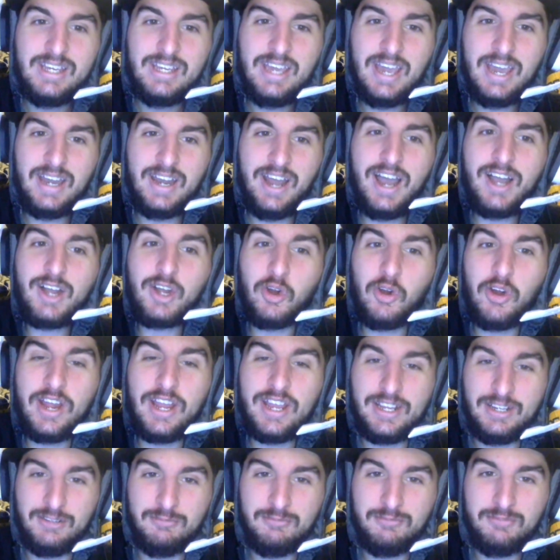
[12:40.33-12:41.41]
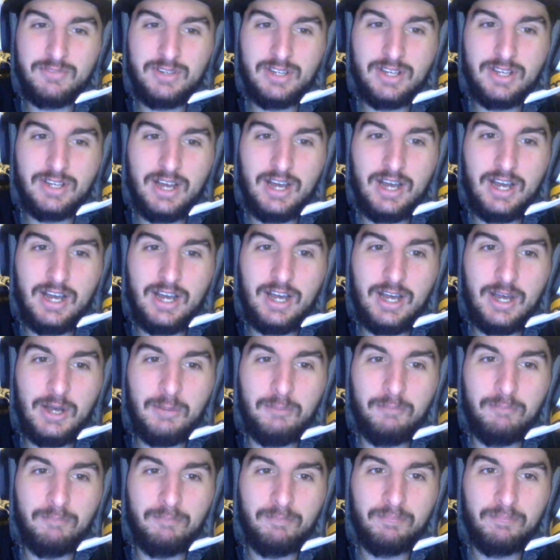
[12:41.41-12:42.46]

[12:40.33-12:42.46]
Yeah, not great. Yeah,